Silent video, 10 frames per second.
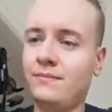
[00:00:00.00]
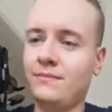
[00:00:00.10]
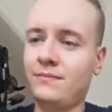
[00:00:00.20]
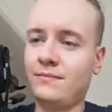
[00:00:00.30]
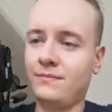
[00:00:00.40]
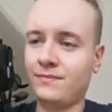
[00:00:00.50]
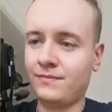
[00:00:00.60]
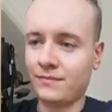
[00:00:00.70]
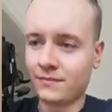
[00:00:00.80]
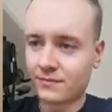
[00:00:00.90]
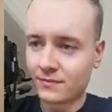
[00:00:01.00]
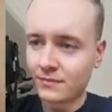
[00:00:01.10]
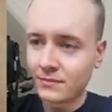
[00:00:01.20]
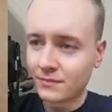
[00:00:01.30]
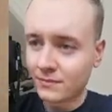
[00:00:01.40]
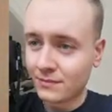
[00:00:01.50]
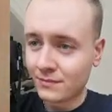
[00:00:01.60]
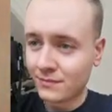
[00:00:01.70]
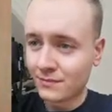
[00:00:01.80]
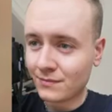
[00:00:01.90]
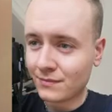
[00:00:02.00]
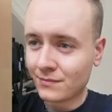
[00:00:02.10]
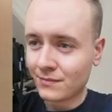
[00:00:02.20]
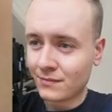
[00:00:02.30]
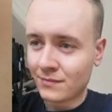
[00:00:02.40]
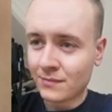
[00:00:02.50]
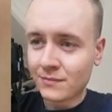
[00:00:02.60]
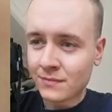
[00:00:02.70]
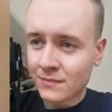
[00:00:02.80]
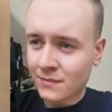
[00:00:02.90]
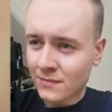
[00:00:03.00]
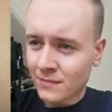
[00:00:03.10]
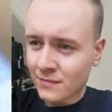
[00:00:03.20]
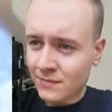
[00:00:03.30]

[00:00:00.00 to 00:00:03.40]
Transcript: Nothing is said.